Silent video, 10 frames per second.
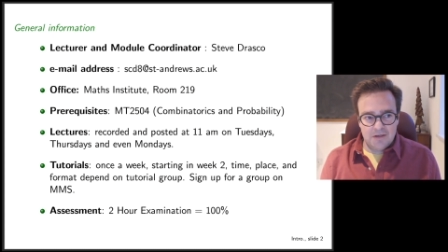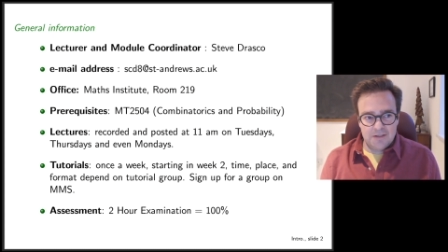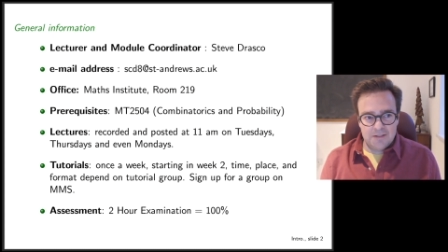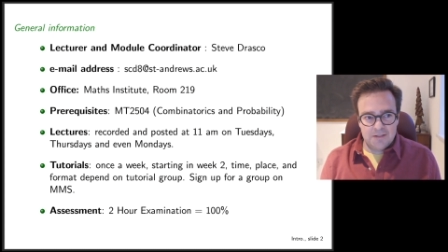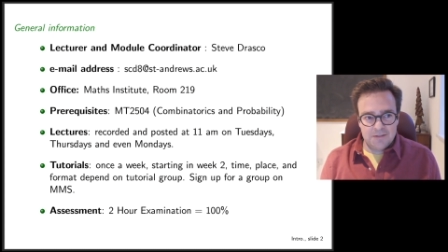
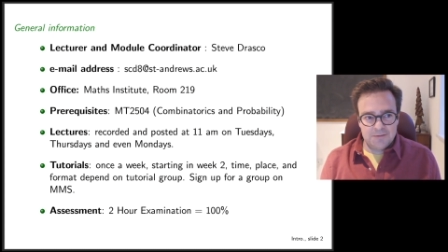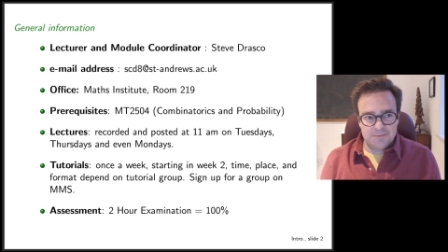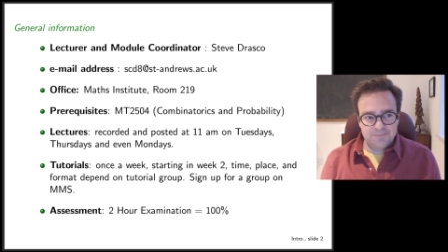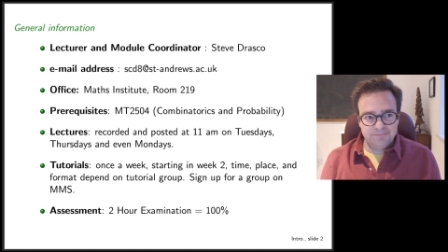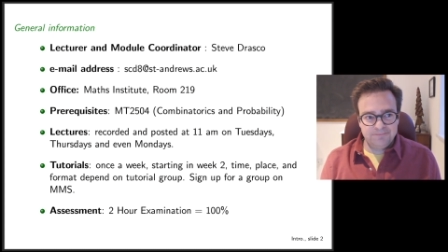
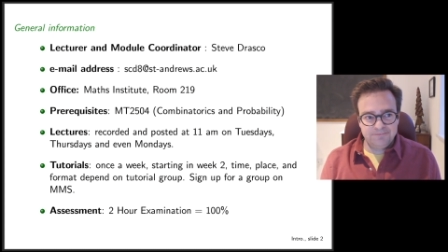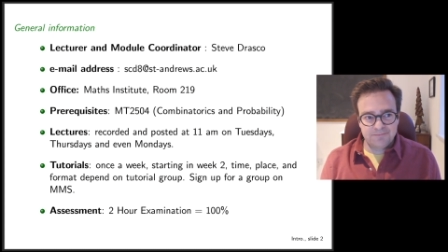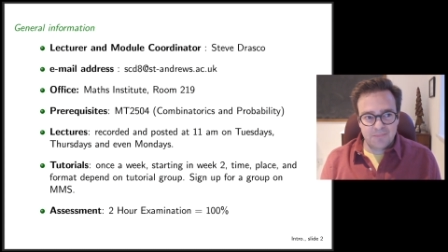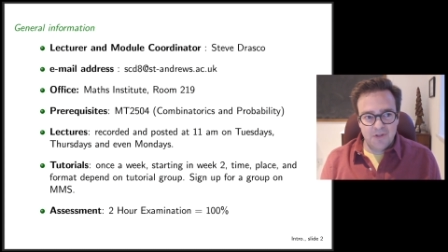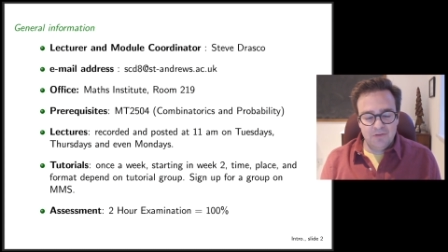um,
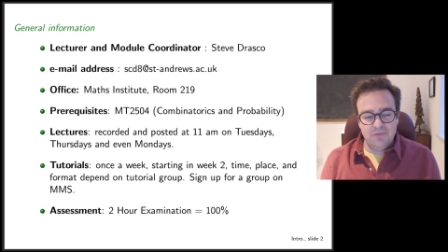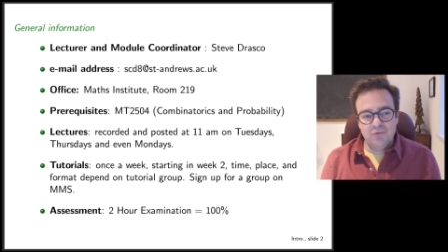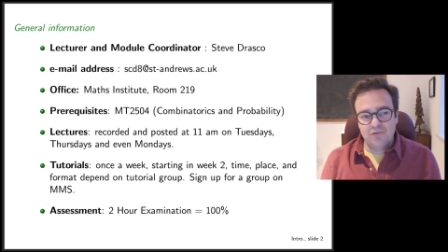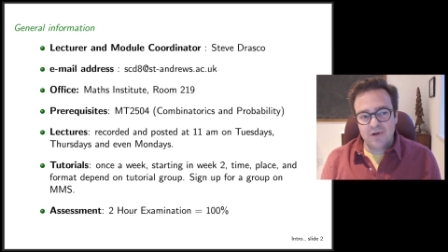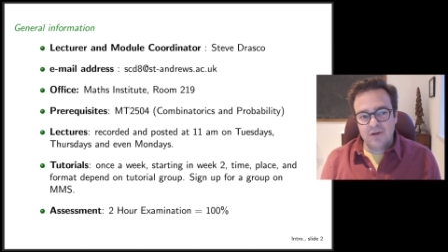if
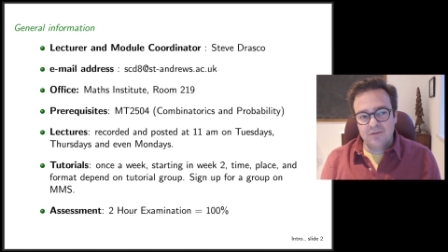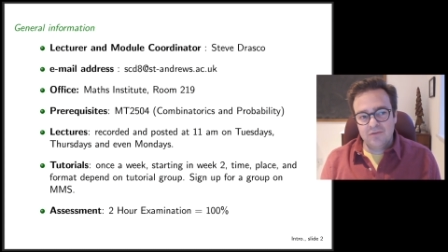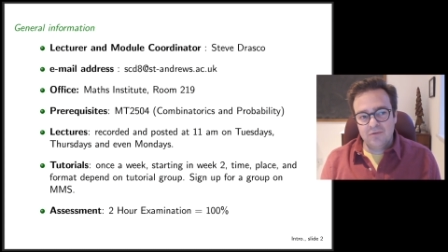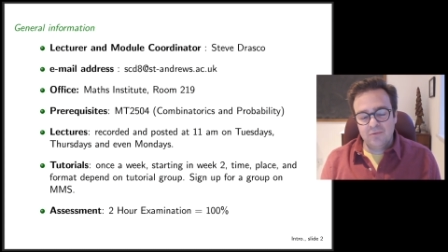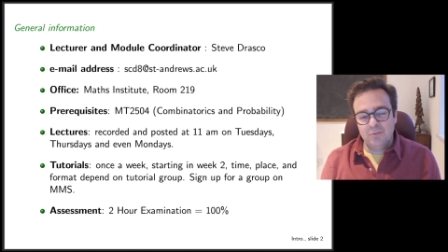you try
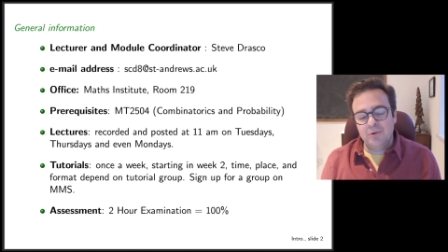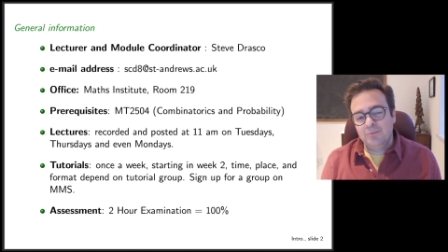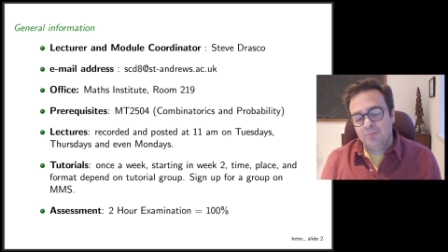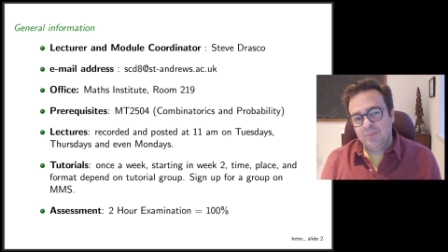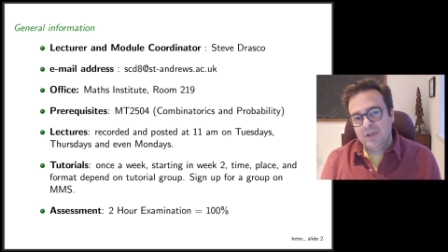
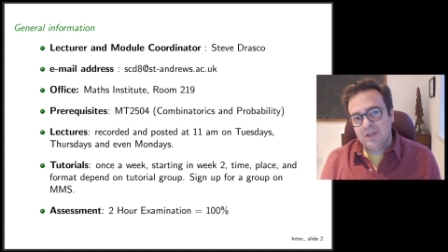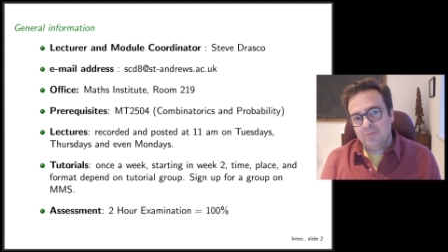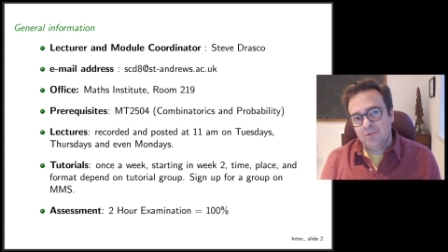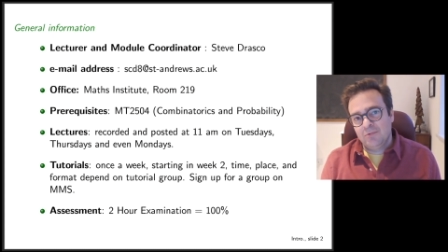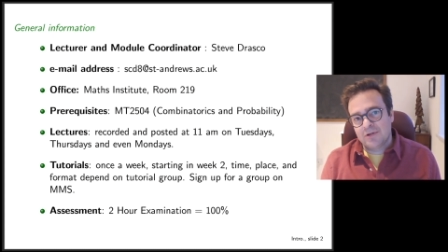to, being
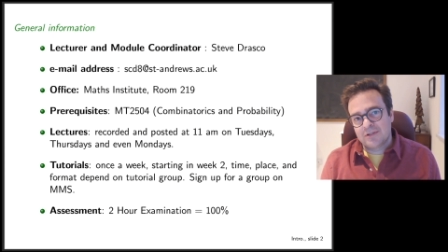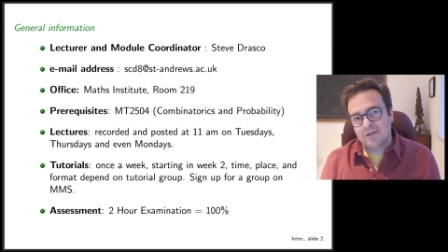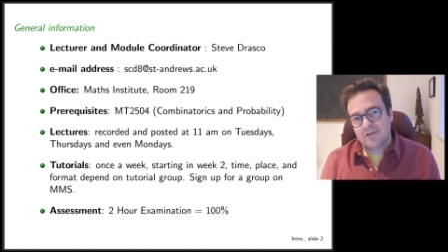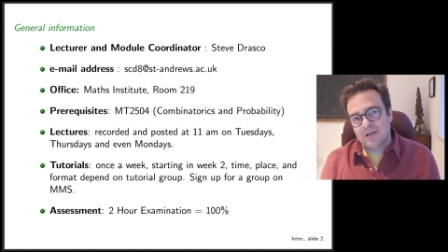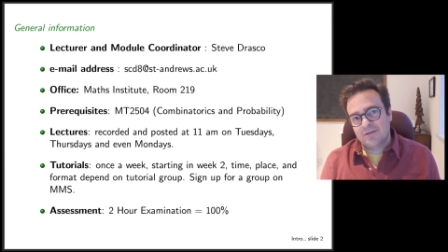able to watch
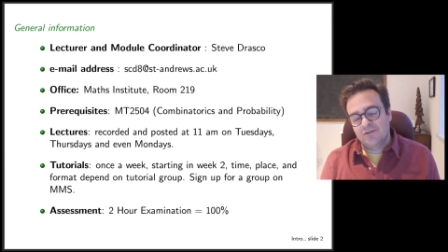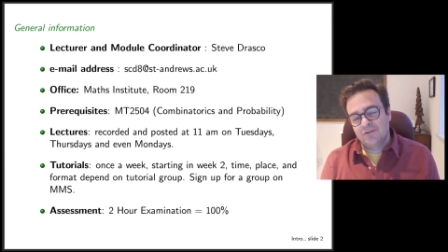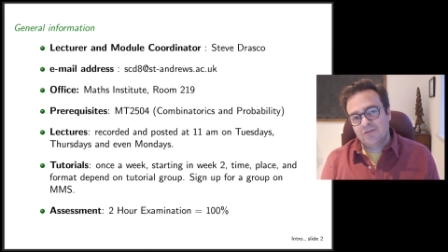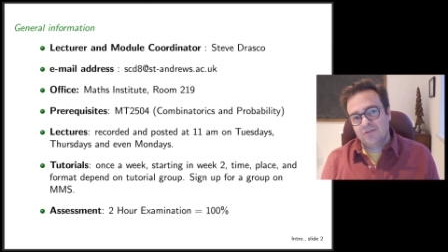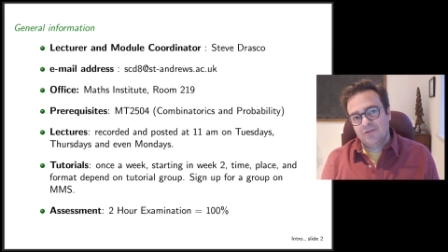the
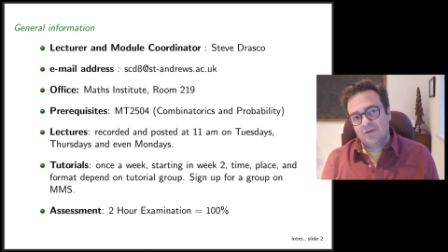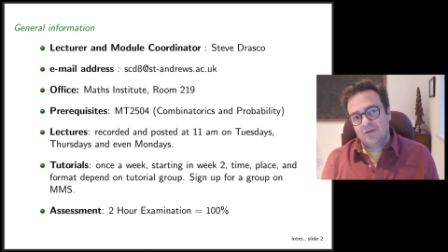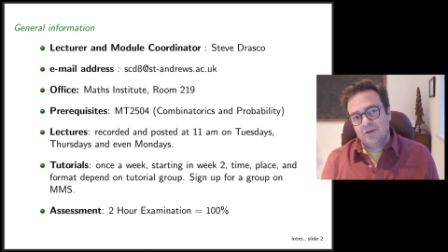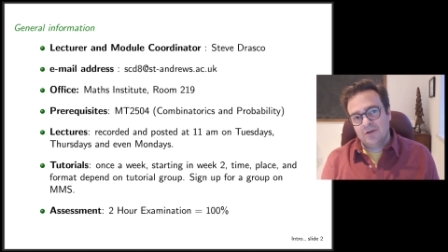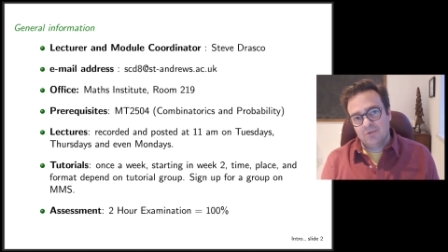lectures
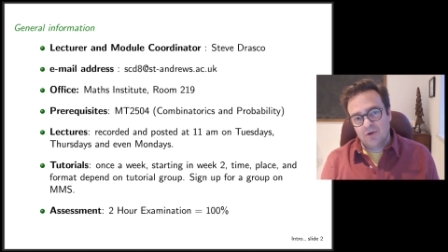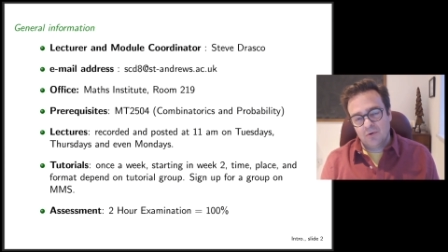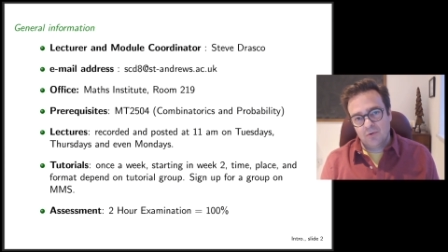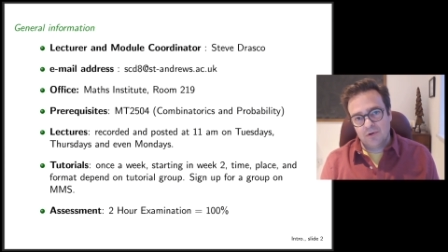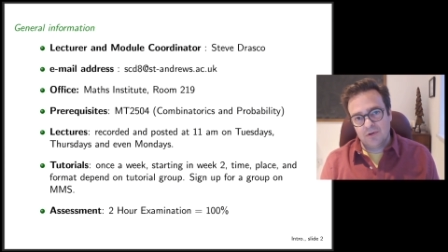uh,
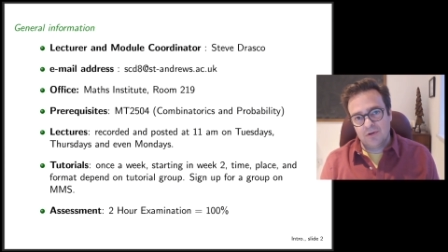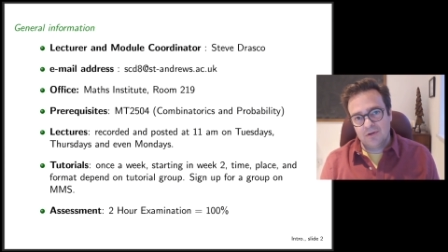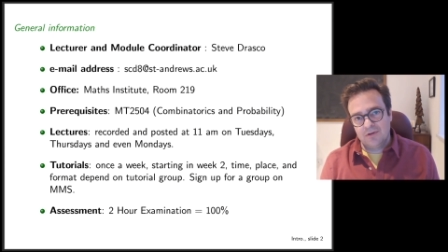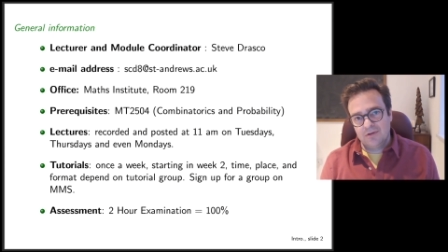recorded